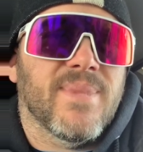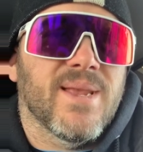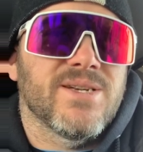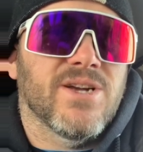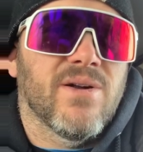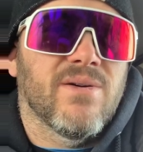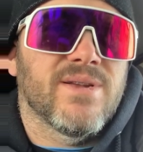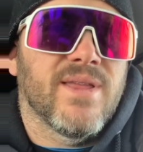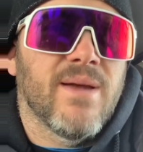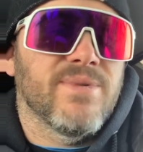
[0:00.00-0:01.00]
Shout
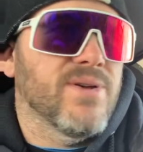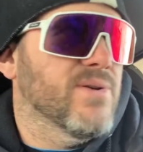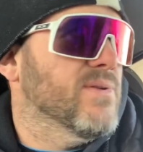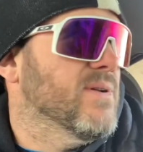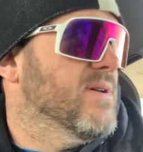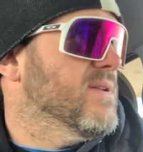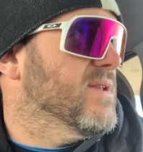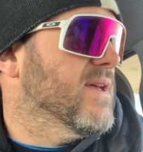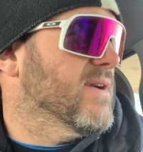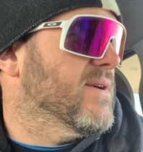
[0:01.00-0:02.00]
out to them too,
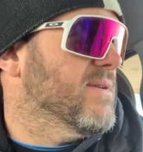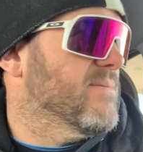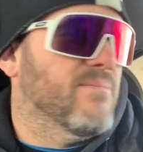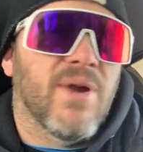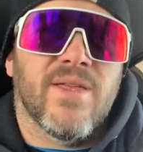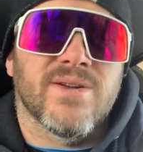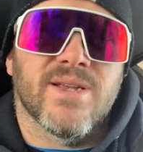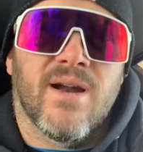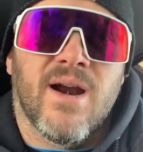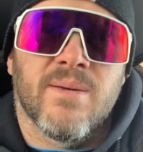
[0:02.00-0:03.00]
the other brothers
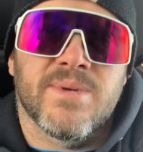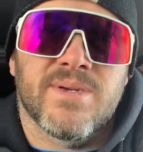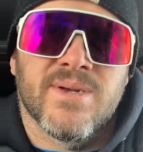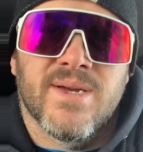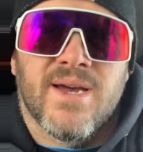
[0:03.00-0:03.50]
in arms.